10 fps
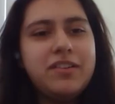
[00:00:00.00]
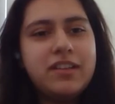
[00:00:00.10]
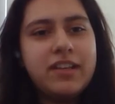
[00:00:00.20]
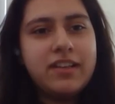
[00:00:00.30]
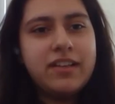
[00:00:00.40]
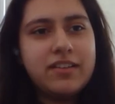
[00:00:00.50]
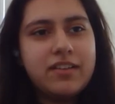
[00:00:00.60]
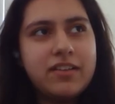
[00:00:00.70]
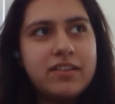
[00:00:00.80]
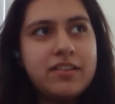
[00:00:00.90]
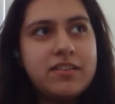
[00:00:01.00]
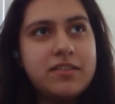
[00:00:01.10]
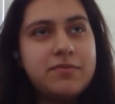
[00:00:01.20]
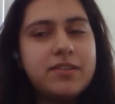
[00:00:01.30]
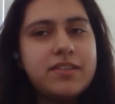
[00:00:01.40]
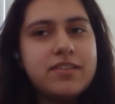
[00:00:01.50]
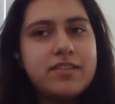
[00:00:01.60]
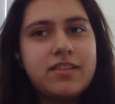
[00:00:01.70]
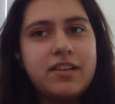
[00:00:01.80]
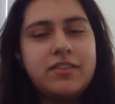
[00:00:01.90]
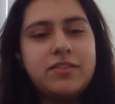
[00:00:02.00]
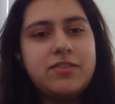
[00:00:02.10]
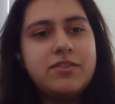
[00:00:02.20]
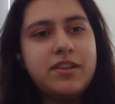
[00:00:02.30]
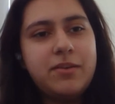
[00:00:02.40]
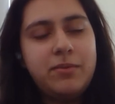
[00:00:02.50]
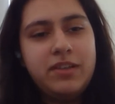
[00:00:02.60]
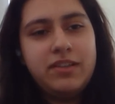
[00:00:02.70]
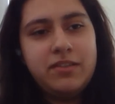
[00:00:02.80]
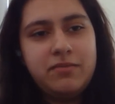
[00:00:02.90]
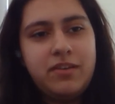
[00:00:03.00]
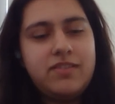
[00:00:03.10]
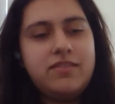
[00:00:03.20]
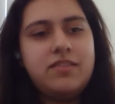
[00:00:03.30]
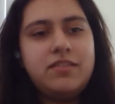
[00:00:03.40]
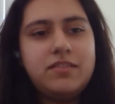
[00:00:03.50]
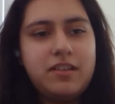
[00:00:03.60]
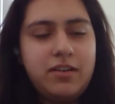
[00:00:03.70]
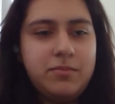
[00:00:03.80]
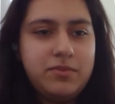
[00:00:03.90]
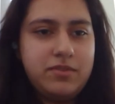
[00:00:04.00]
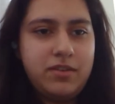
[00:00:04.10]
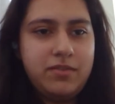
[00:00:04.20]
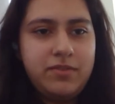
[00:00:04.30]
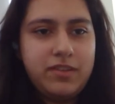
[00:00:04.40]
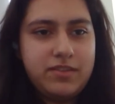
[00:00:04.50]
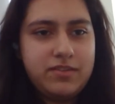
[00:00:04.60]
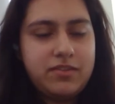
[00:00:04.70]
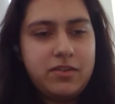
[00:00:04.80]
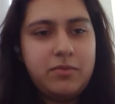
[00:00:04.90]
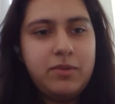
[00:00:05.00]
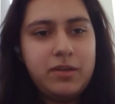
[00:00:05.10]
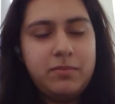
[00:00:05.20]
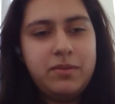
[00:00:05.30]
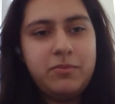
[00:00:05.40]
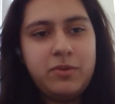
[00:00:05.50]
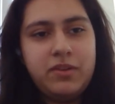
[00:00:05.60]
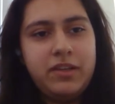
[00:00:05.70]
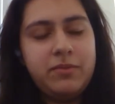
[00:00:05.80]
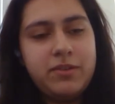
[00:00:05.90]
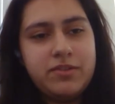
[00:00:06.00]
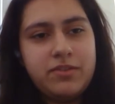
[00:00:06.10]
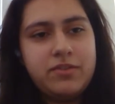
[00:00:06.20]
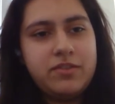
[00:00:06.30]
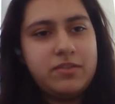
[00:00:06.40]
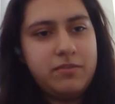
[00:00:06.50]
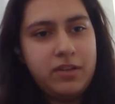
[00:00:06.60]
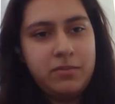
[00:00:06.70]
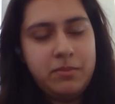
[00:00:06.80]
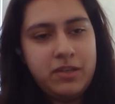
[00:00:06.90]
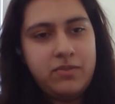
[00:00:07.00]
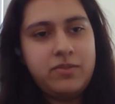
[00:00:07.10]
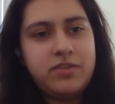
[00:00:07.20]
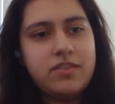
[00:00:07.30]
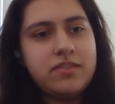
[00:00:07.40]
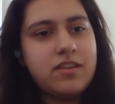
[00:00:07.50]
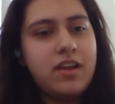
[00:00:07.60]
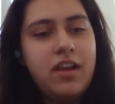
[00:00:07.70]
are like the different sectors that we can invest in to help solve this? So, would it be more like research and development or just